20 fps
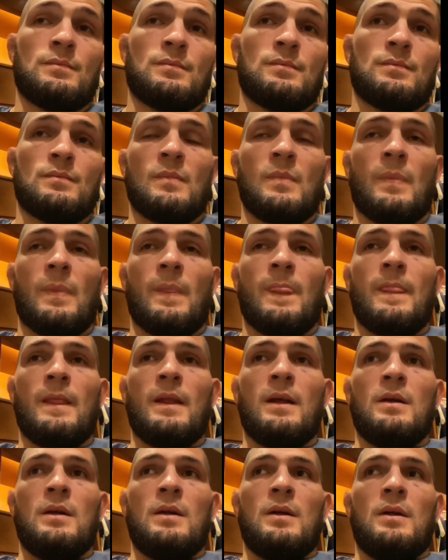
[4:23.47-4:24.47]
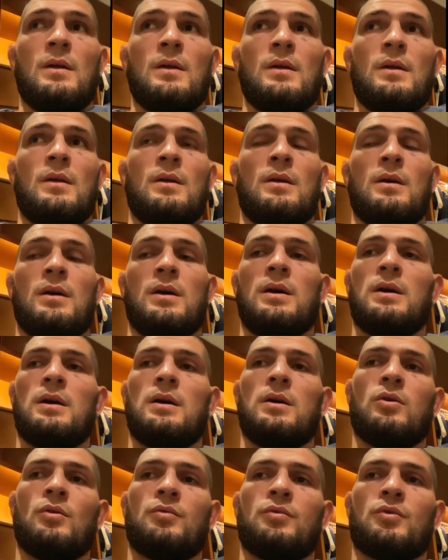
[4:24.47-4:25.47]
right sentences?
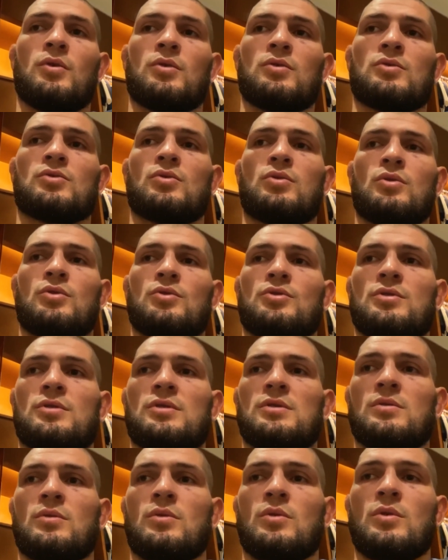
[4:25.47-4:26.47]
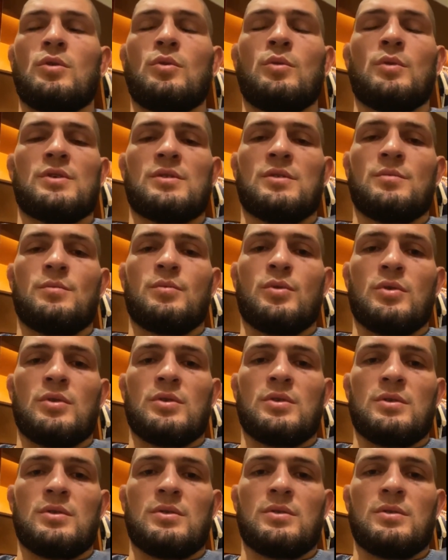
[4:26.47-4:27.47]
Of course, coach is always
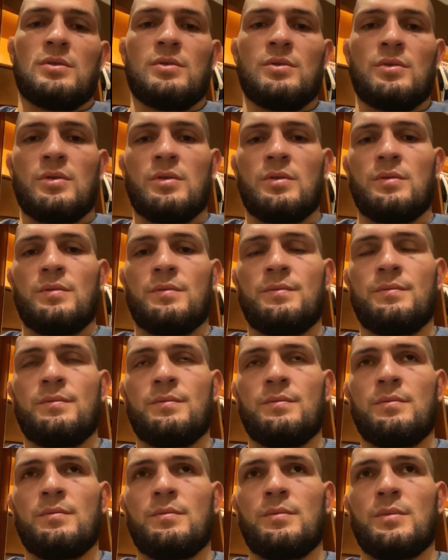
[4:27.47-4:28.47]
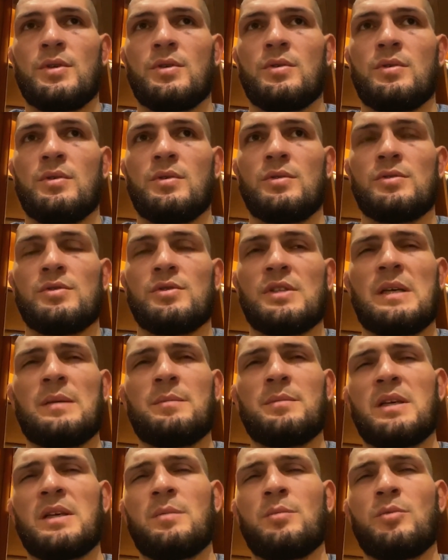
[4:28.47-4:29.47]
important, you know, because
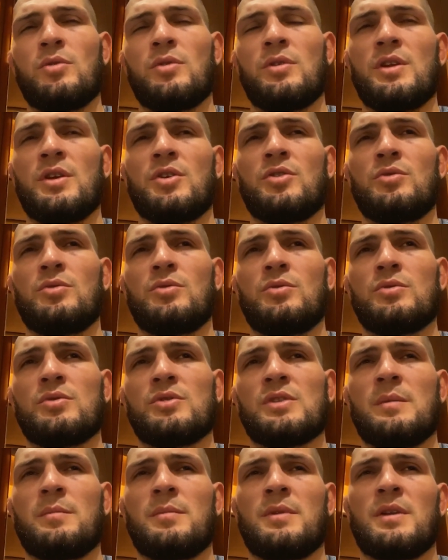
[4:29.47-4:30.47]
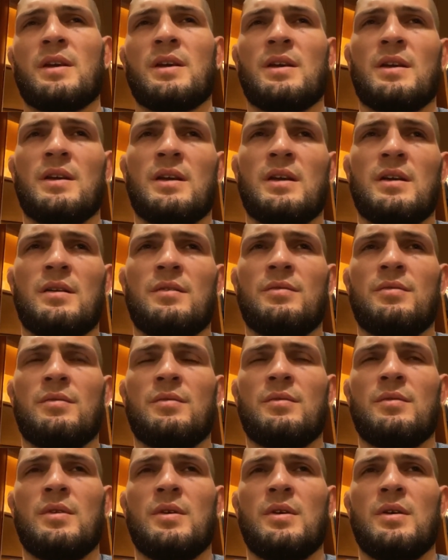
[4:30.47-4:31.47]
sometimes you think you do something enough,
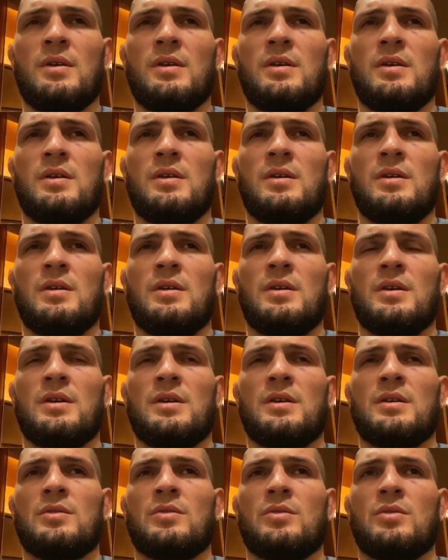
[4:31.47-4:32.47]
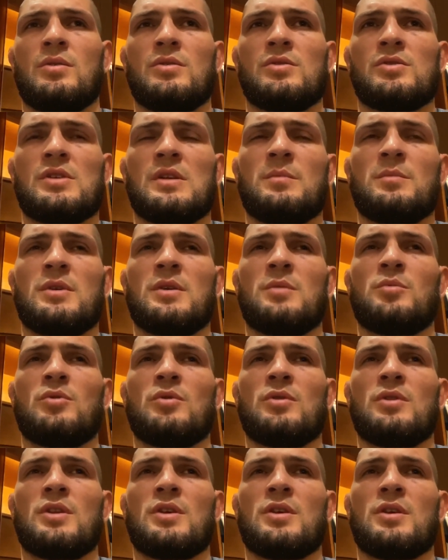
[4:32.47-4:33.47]
and or sometimes
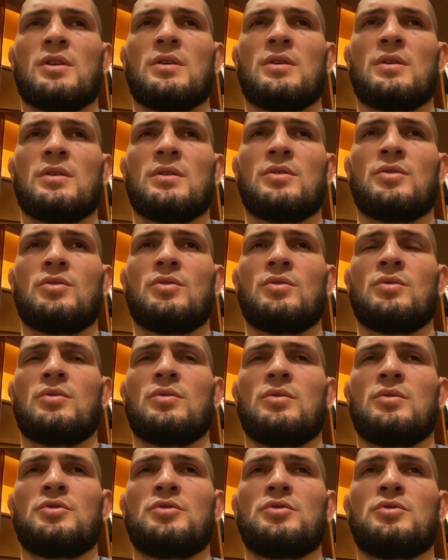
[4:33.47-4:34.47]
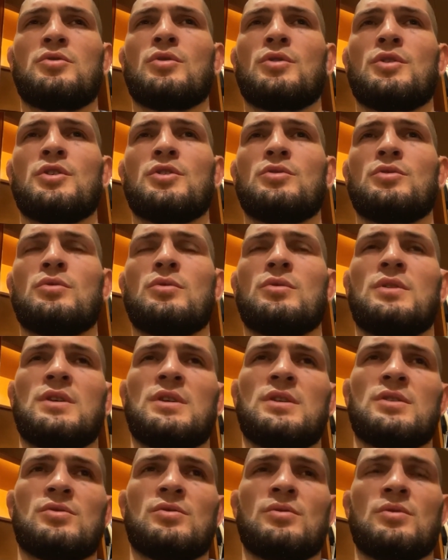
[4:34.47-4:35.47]
you think you don't need to do
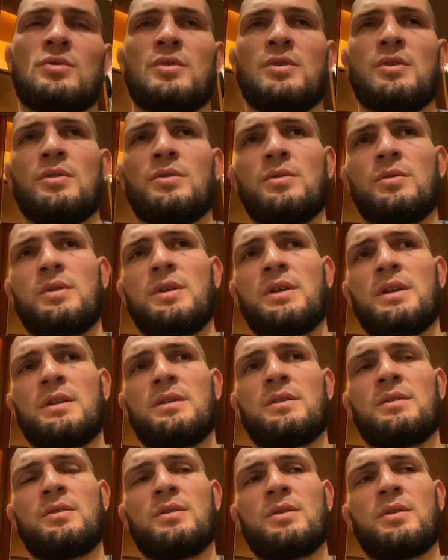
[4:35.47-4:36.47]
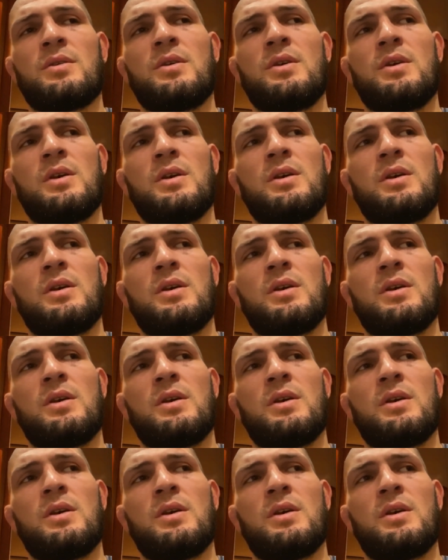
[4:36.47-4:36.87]
this, you don't need to do that, you know.